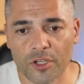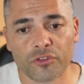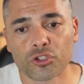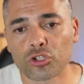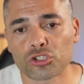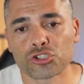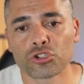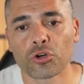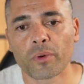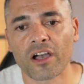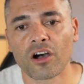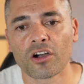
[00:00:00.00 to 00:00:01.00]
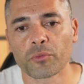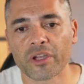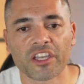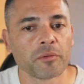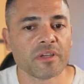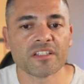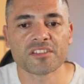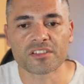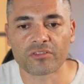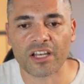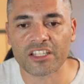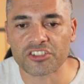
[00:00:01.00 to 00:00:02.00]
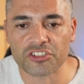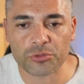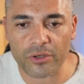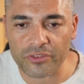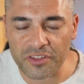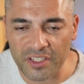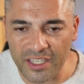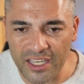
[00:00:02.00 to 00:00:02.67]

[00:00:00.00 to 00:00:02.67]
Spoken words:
if you're not sure where High Wycombe is in relation to everything